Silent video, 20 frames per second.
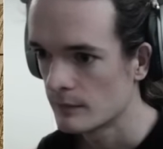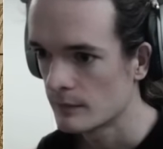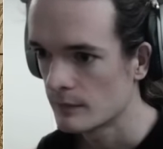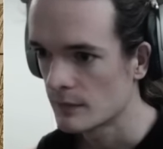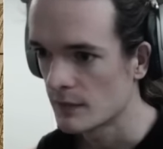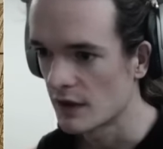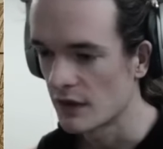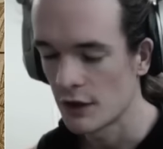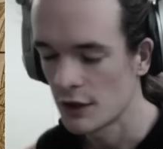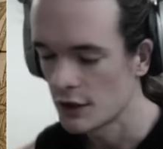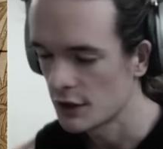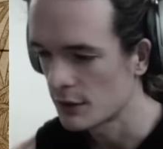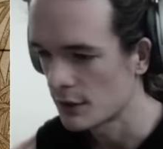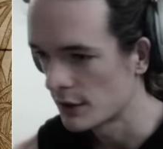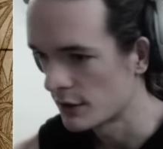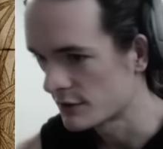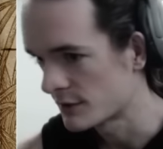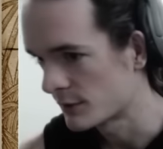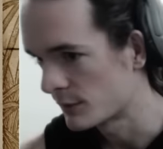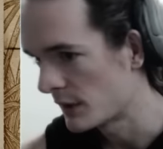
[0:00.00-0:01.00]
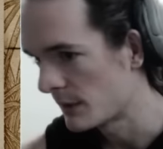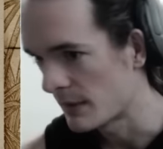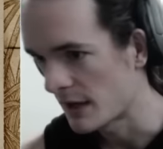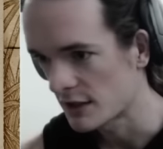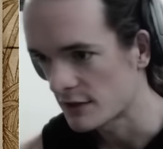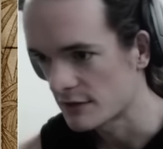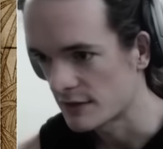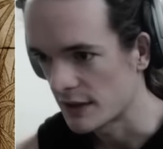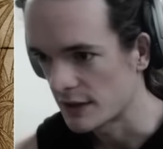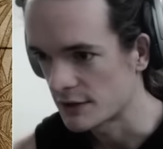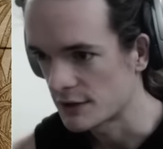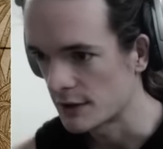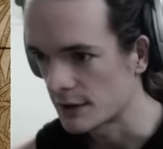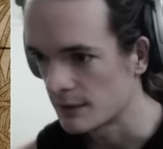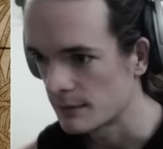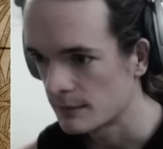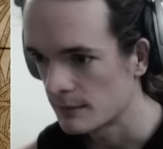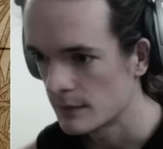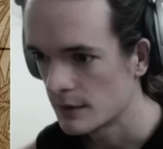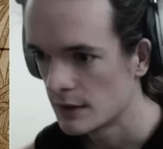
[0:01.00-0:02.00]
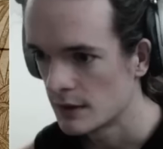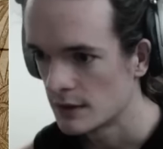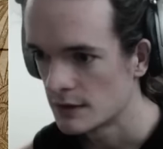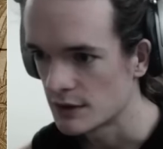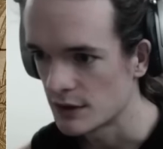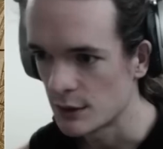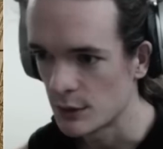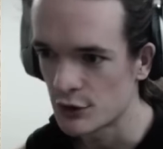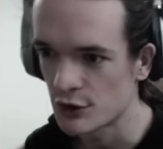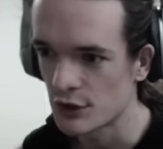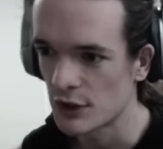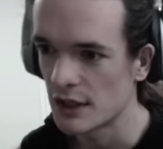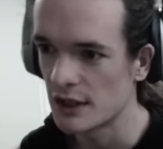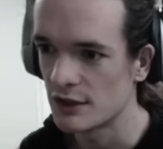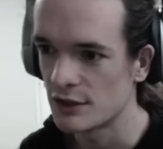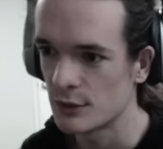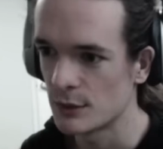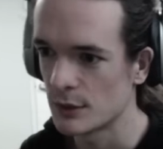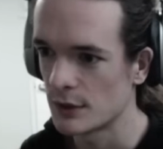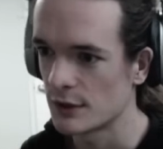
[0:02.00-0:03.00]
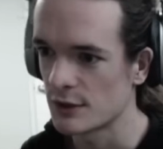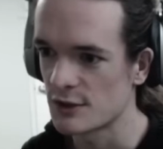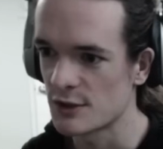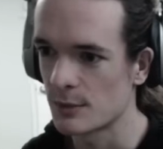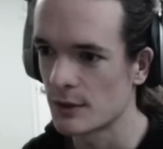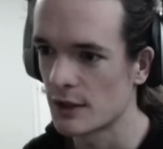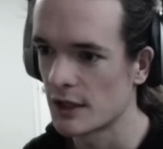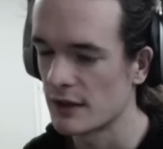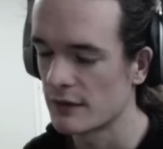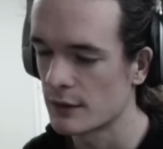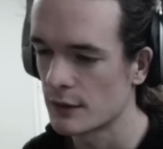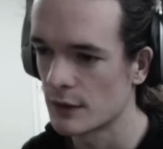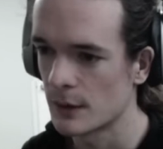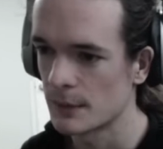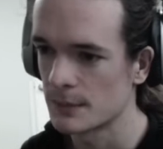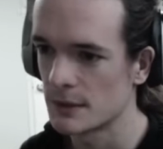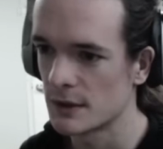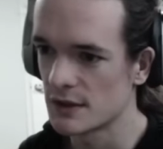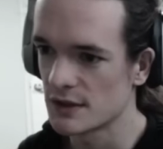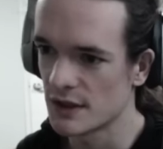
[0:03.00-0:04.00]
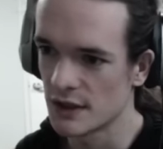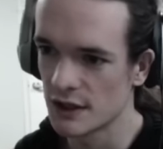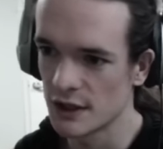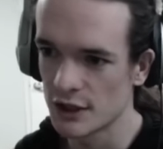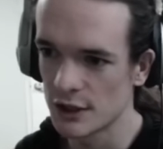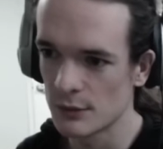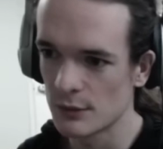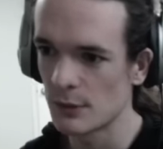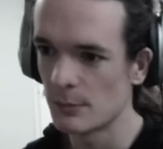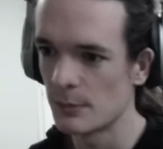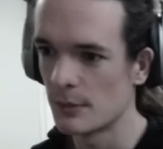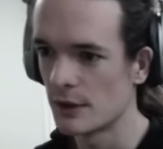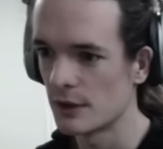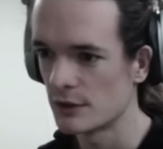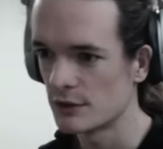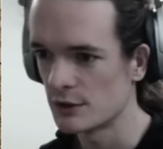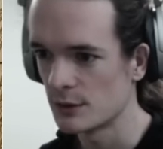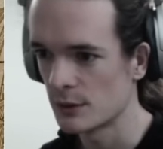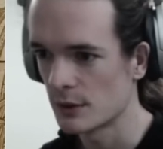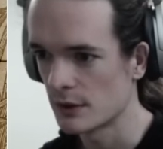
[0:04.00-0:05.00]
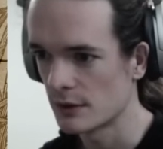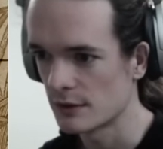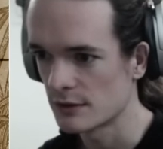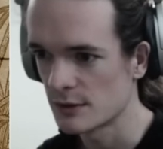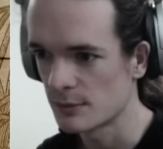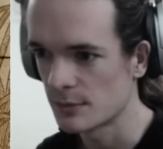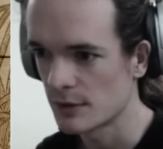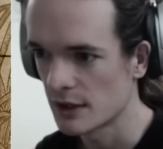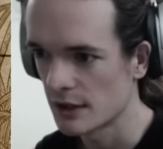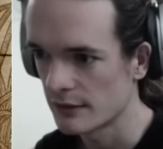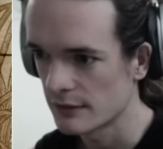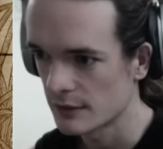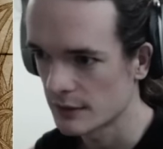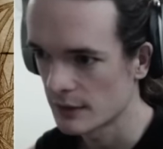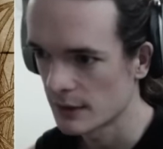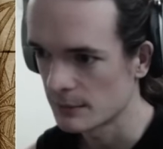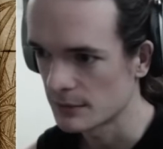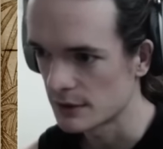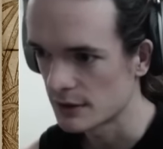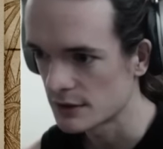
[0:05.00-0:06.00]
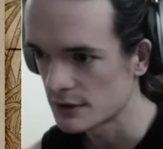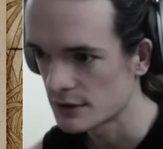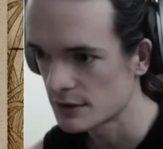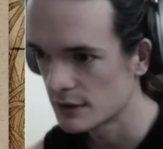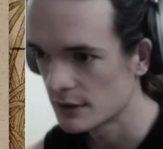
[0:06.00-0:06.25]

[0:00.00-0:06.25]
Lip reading: And then you can also remax faster. So you trade 200 supply of Corruptors and then you rebuild 200 supply of Corruptors.